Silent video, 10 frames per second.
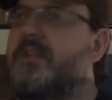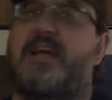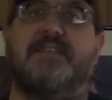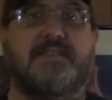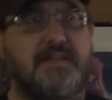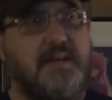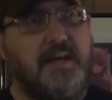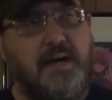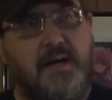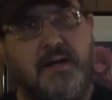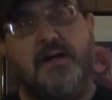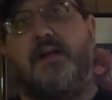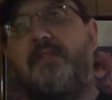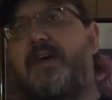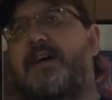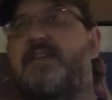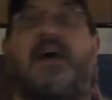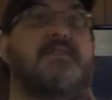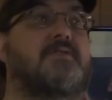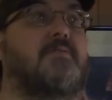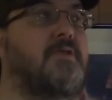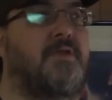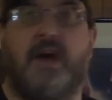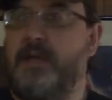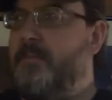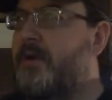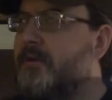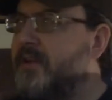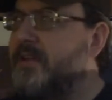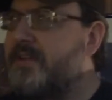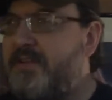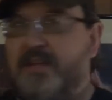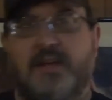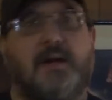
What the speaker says: Lenzi that has the word nightmare in it,